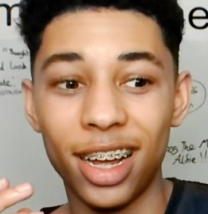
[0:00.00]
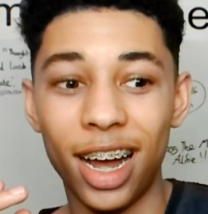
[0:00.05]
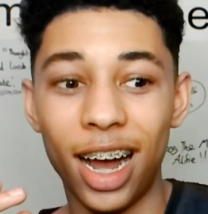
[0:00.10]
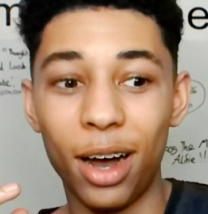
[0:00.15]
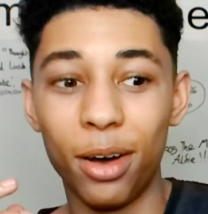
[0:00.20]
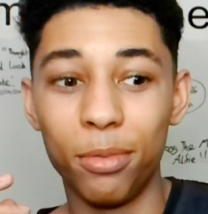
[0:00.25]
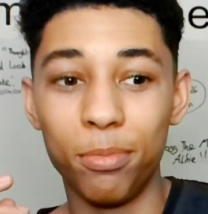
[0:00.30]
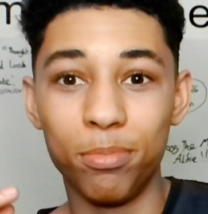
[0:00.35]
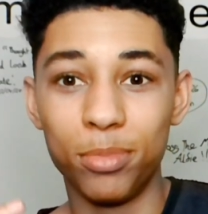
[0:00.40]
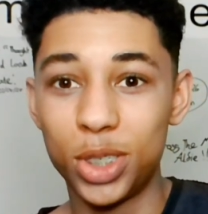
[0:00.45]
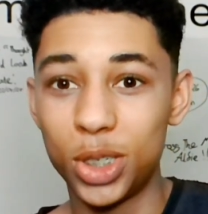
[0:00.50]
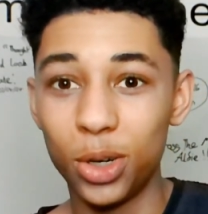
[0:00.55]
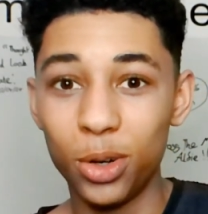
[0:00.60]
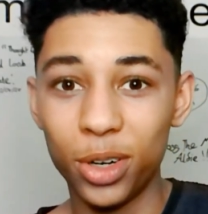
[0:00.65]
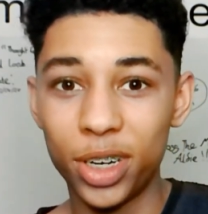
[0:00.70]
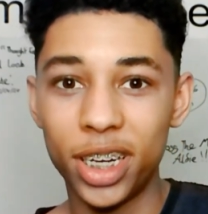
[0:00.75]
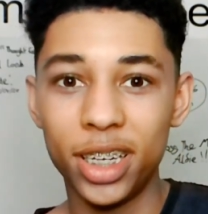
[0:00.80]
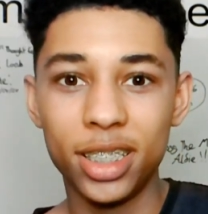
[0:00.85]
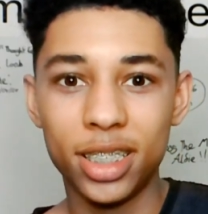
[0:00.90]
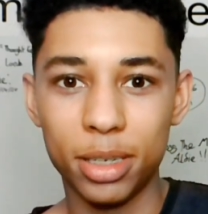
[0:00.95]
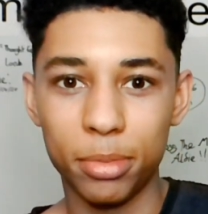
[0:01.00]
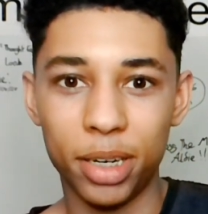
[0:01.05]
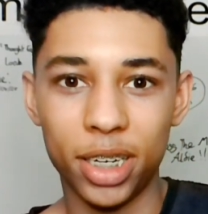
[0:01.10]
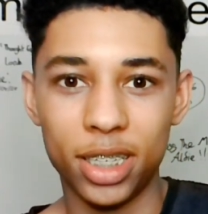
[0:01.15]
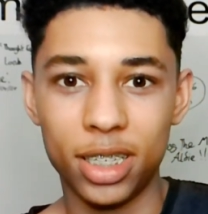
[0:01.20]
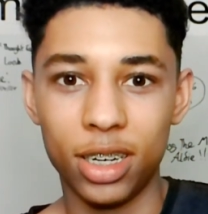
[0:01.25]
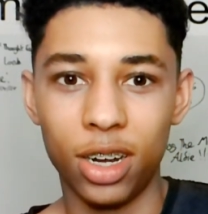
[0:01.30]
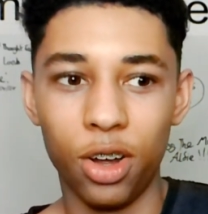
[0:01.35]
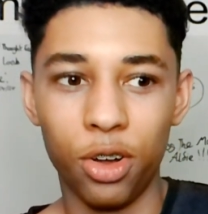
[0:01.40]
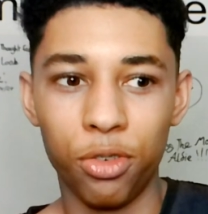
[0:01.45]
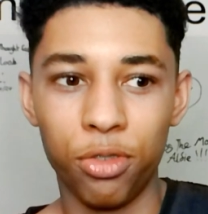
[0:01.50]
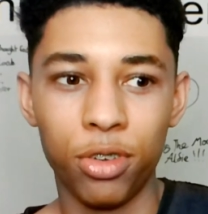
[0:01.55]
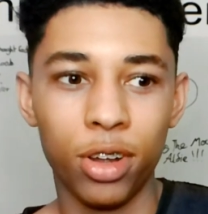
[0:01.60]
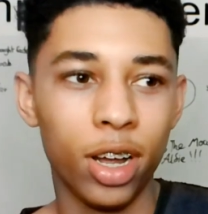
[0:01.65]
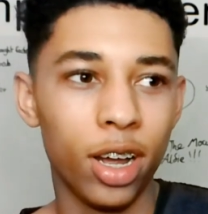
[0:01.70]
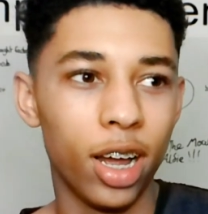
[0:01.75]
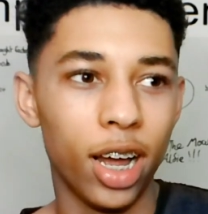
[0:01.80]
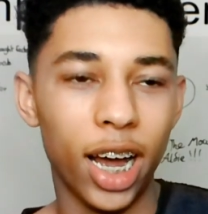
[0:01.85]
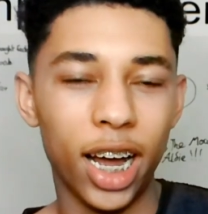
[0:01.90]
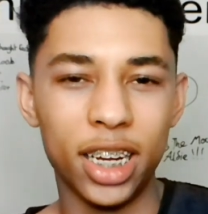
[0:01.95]
I'm talking to myself
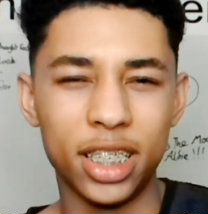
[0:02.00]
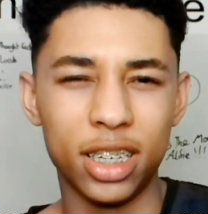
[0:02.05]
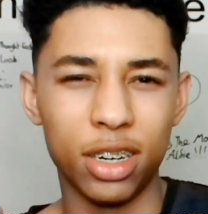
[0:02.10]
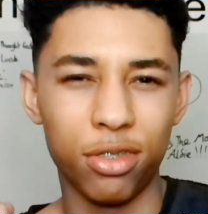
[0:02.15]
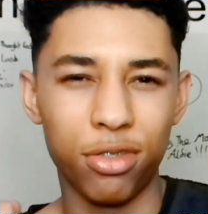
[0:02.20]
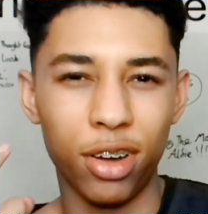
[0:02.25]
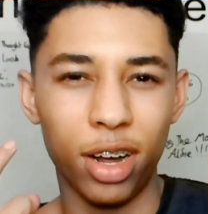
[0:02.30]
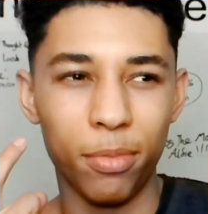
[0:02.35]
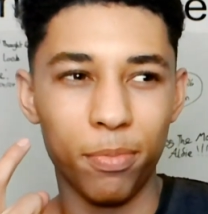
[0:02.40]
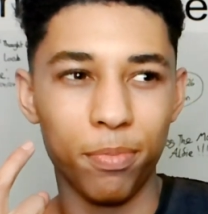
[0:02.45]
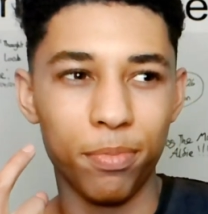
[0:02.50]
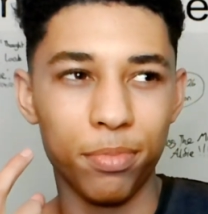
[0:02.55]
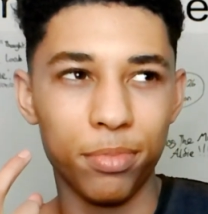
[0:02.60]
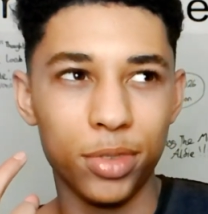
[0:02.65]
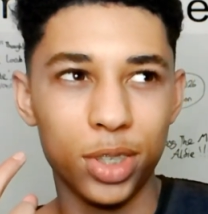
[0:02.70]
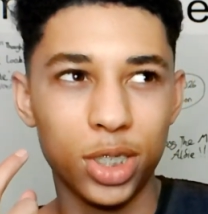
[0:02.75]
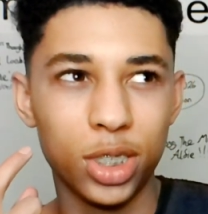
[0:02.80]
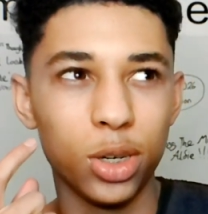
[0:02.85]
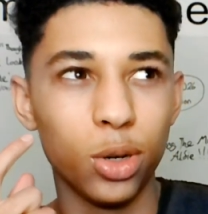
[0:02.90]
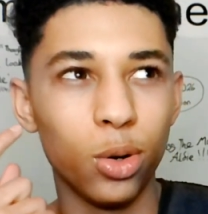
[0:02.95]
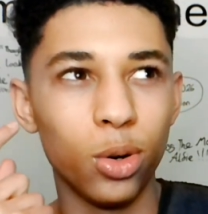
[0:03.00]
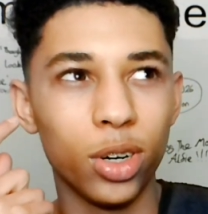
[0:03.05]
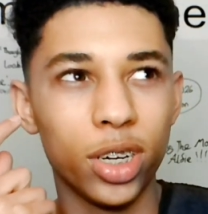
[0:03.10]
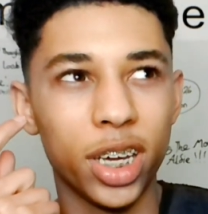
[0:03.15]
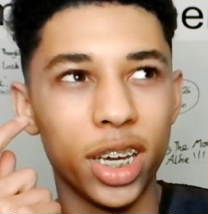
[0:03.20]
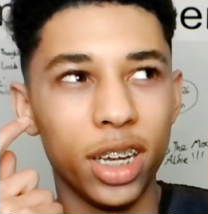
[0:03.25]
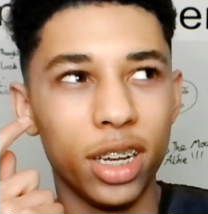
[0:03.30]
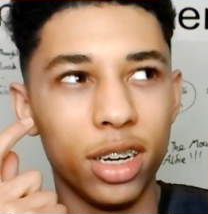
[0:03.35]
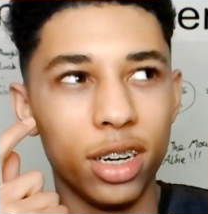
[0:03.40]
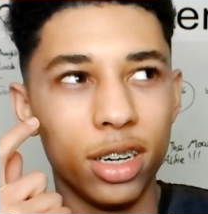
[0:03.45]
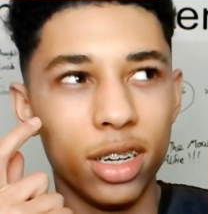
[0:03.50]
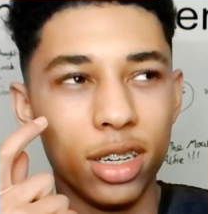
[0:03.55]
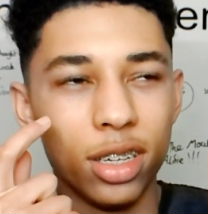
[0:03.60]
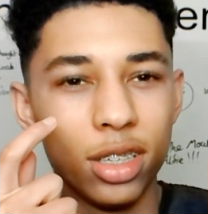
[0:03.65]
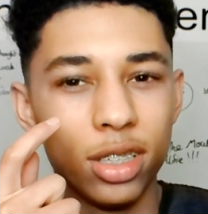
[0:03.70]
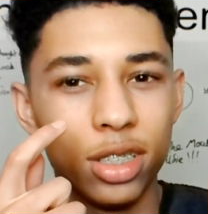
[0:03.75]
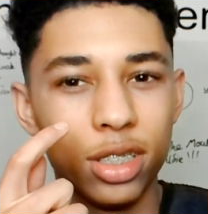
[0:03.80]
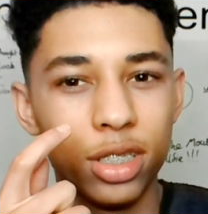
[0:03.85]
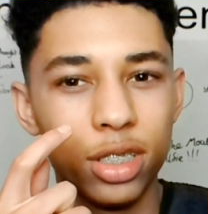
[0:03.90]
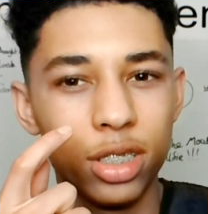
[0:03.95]
as if I'm talking
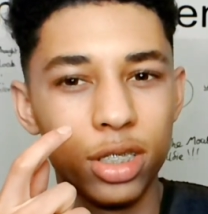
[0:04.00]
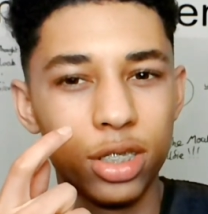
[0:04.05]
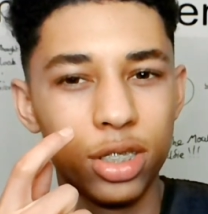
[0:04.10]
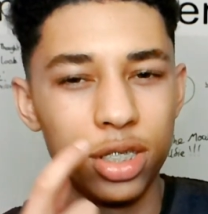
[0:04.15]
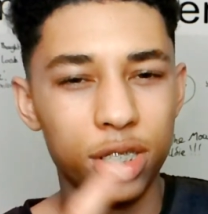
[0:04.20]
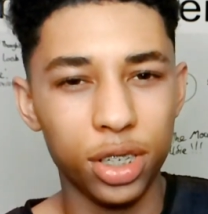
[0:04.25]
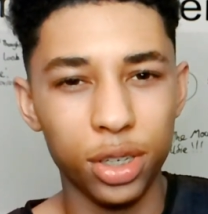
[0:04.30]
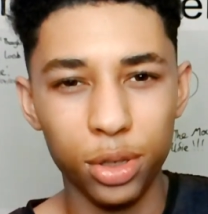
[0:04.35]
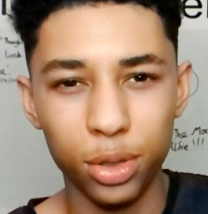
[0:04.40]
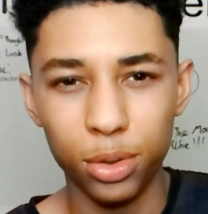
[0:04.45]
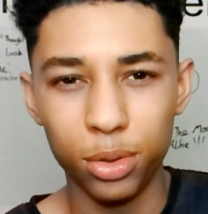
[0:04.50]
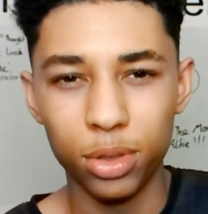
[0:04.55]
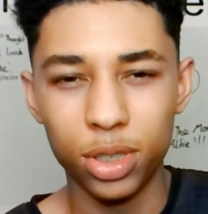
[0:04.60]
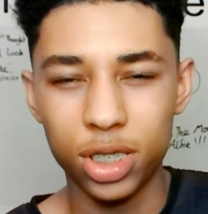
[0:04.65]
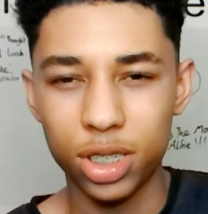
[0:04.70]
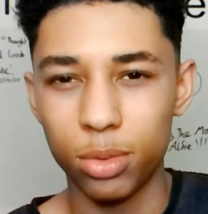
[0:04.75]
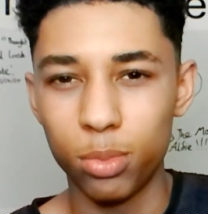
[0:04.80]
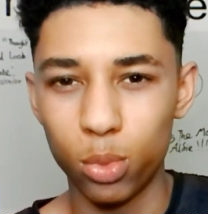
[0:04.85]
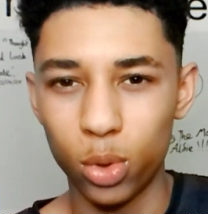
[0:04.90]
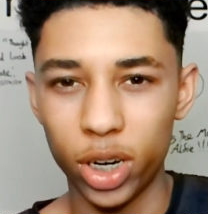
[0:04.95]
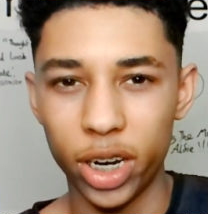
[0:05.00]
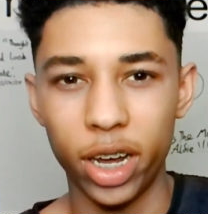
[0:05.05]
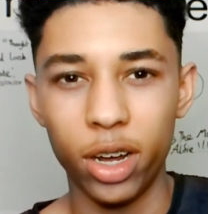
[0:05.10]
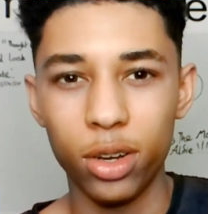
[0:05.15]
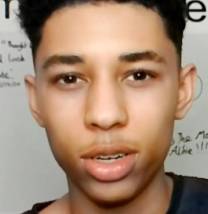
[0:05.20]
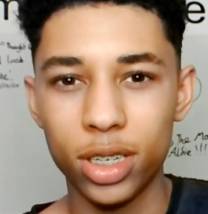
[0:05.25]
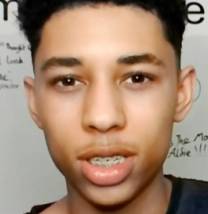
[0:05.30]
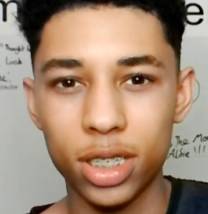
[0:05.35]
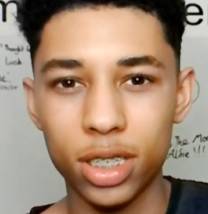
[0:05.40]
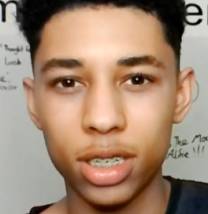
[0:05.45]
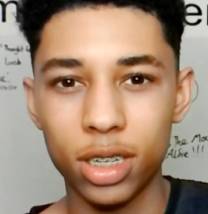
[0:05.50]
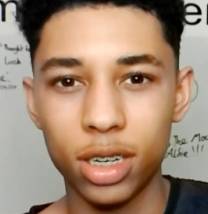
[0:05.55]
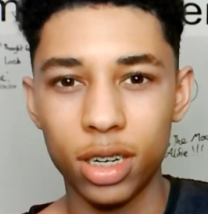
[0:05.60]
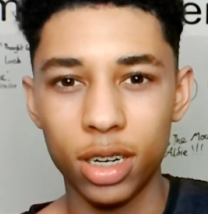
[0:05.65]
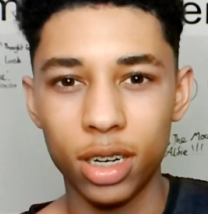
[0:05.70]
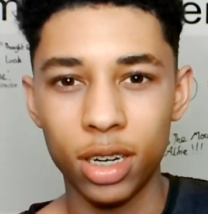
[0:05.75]
to someone else.